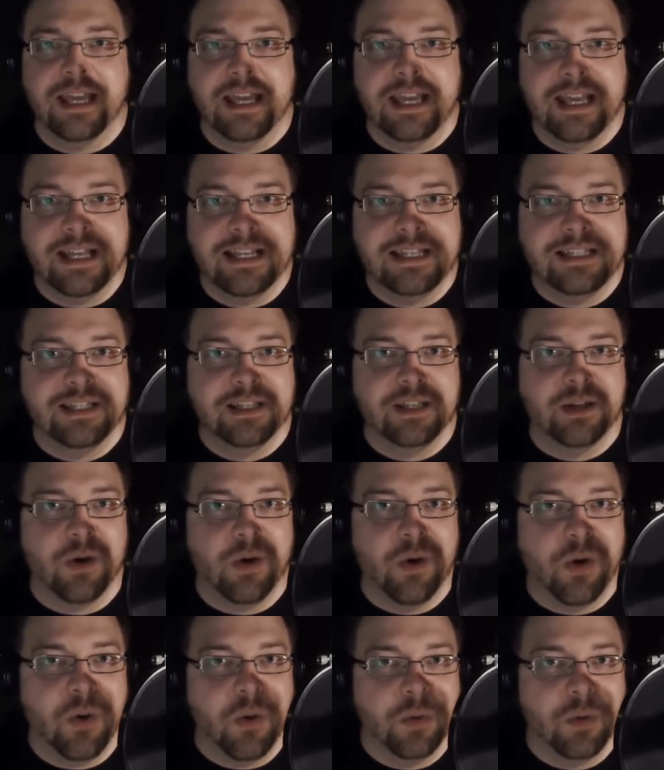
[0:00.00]
is the
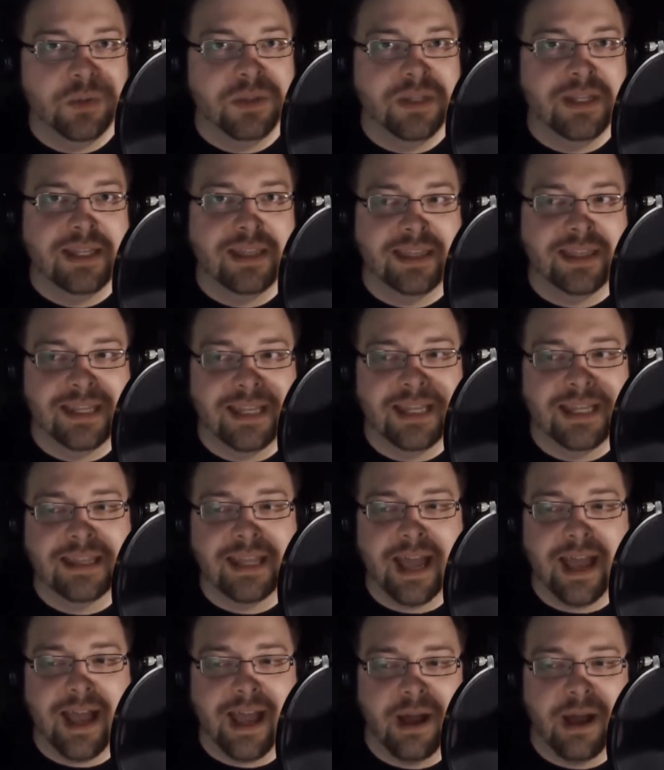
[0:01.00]
only thing
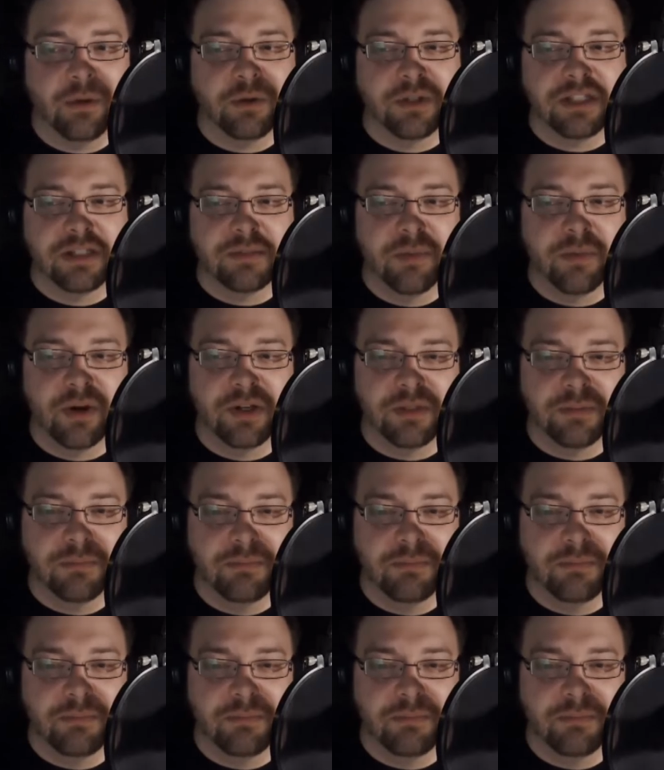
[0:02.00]
that outsmarts yep.